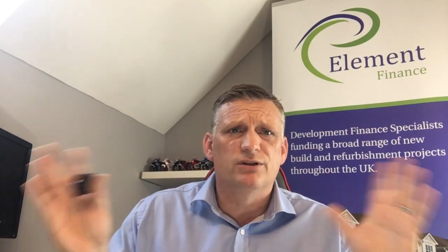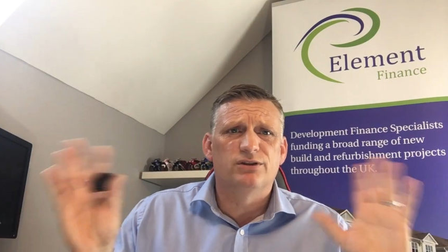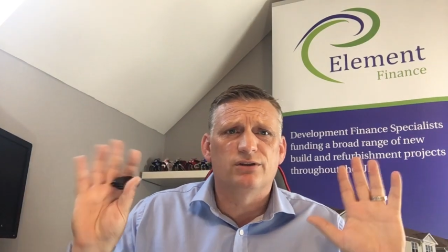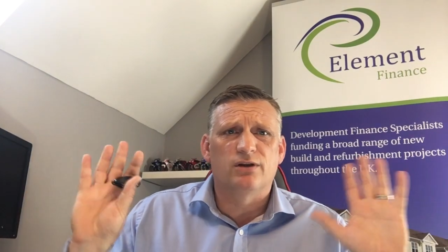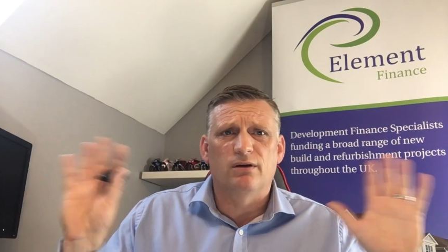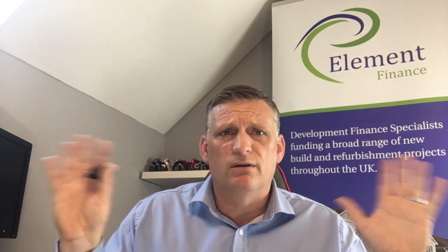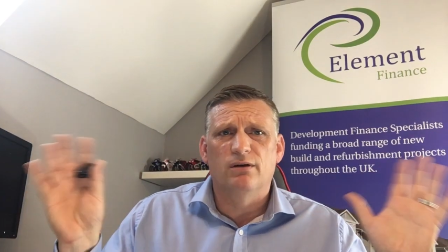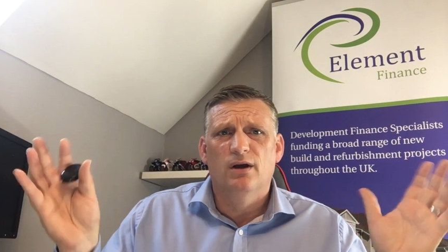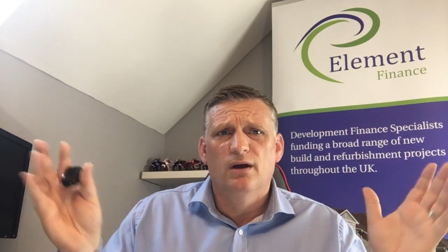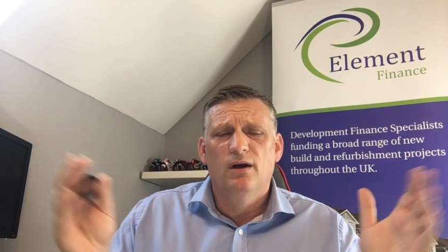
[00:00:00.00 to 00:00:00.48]

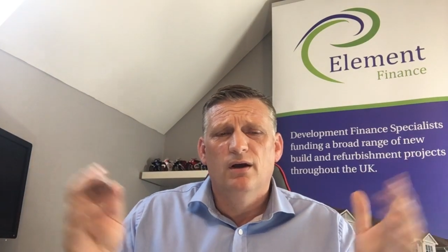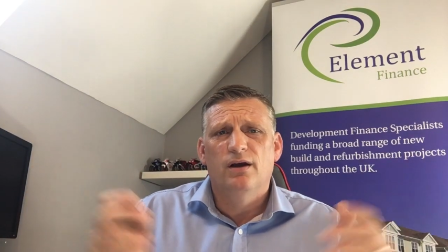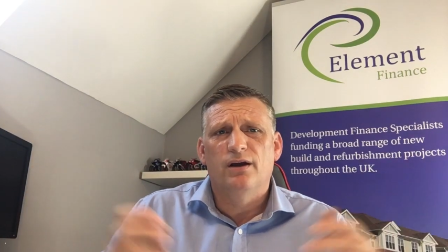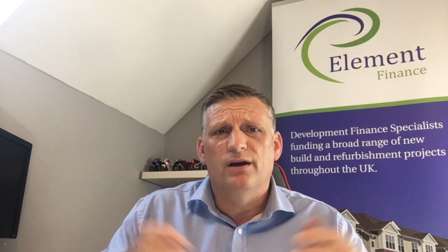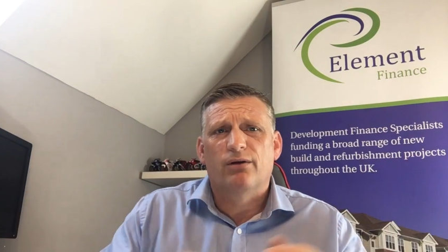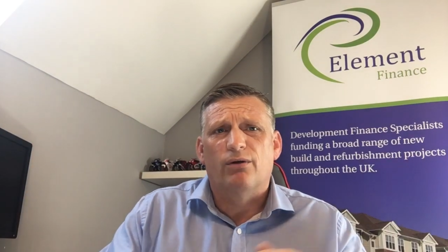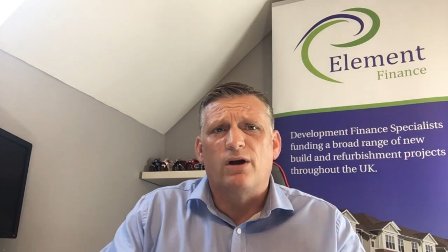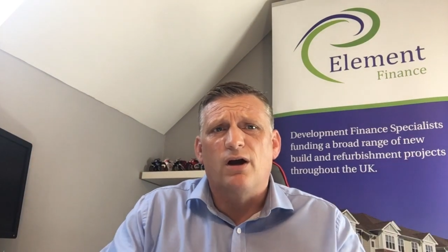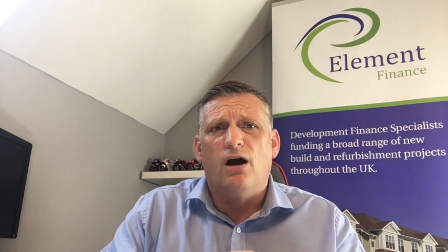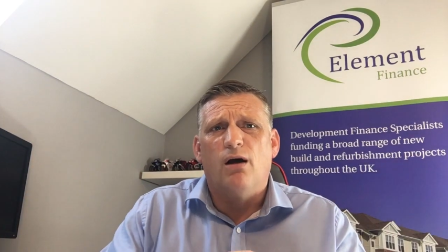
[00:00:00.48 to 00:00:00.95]
So,
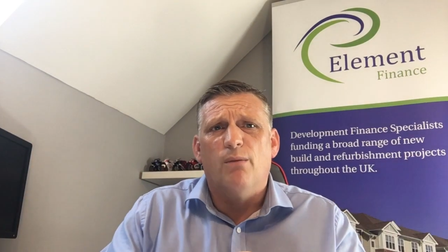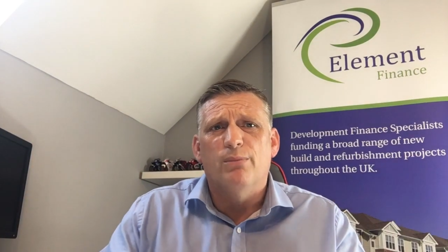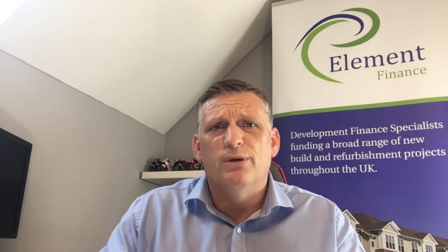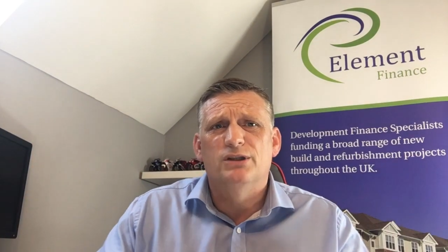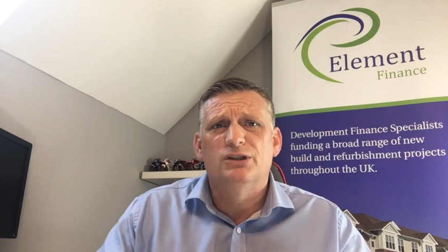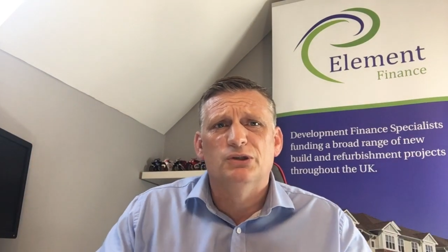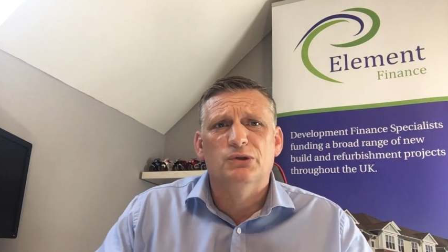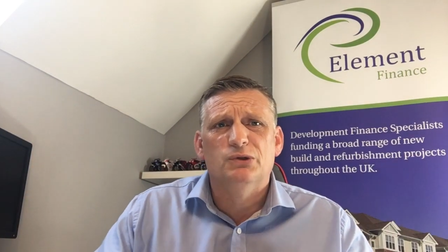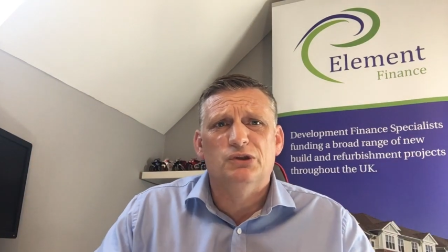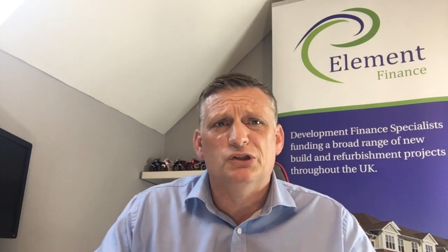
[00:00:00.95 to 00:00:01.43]
you know, can't be
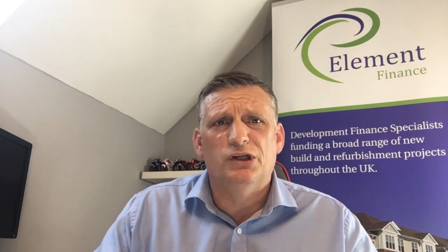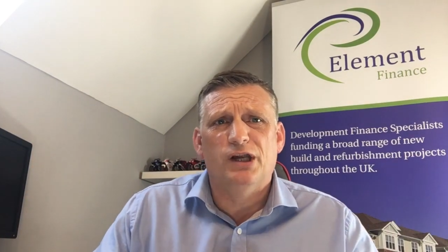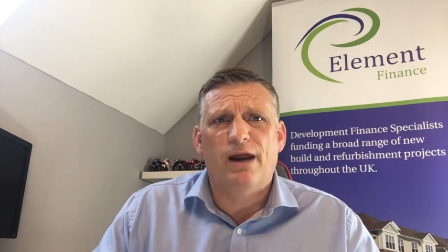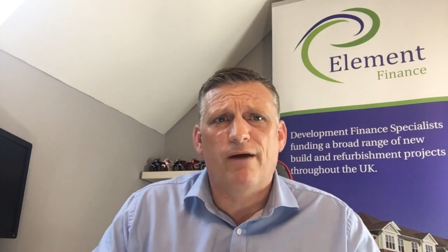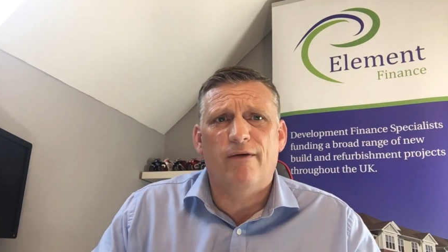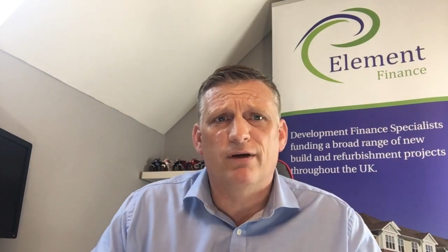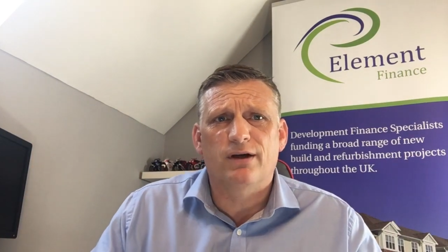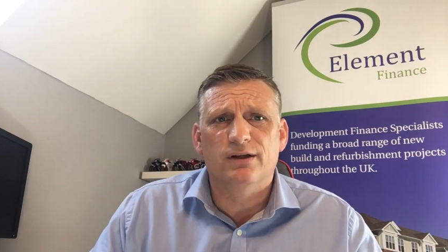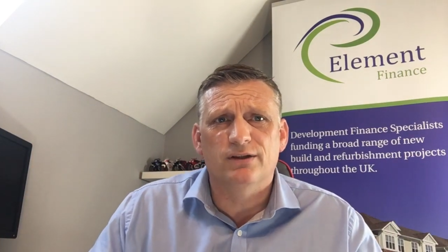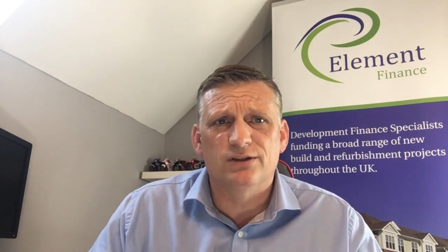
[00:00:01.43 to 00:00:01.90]
too
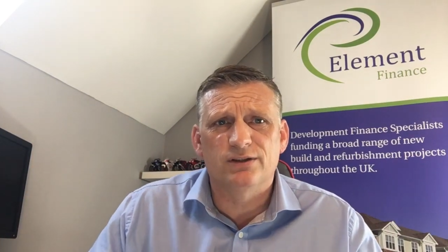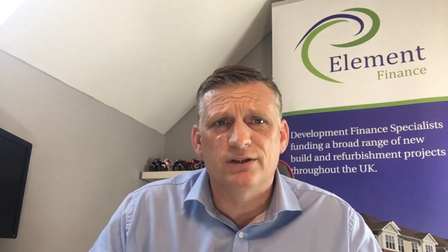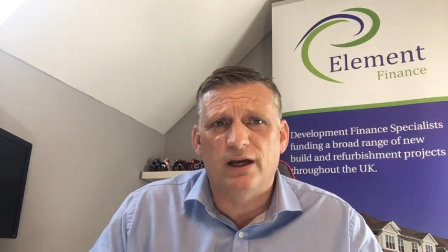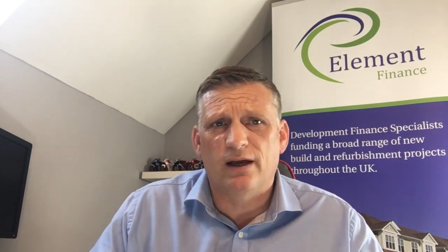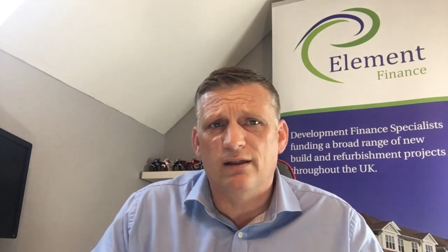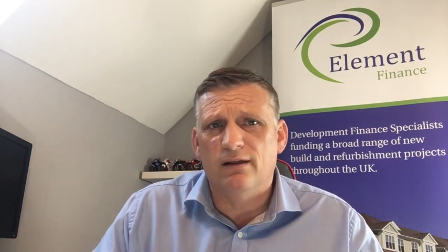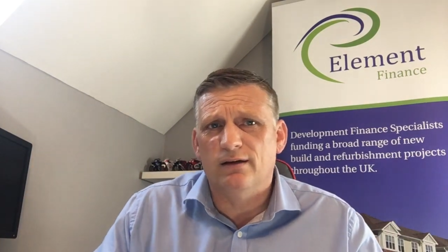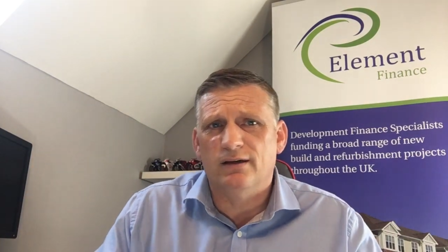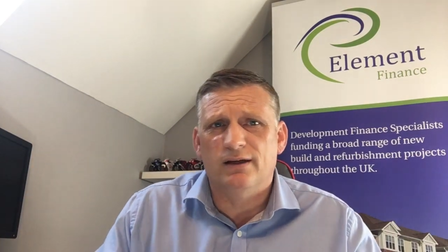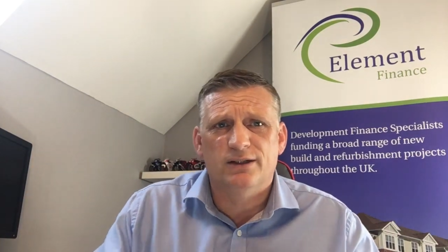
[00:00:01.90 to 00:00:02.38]
generic and
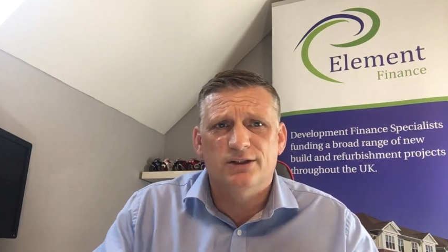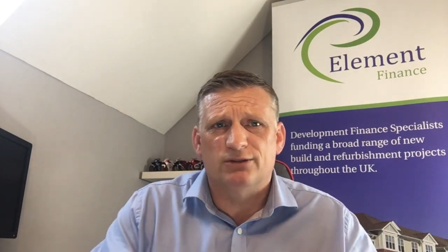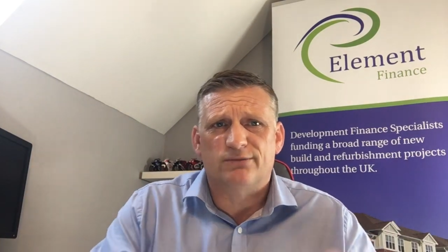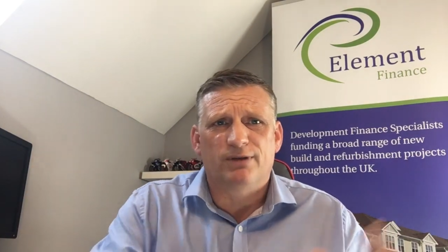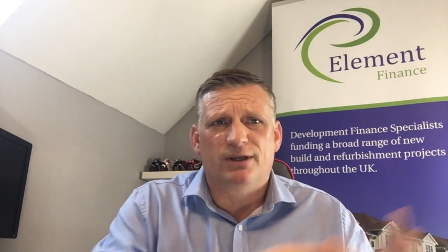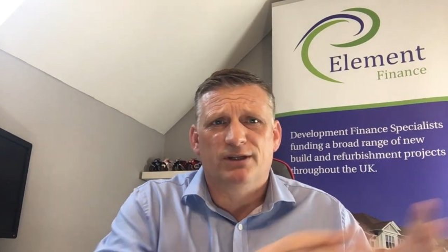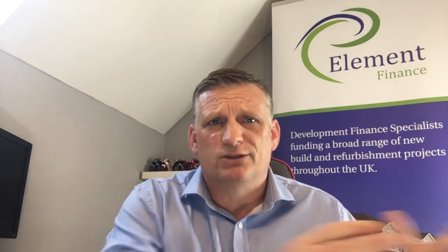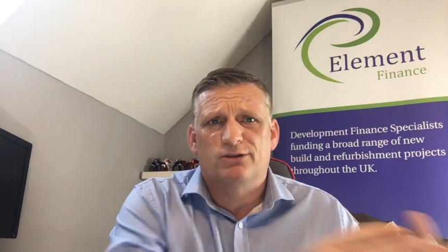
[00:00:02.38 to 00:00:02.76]
say that it's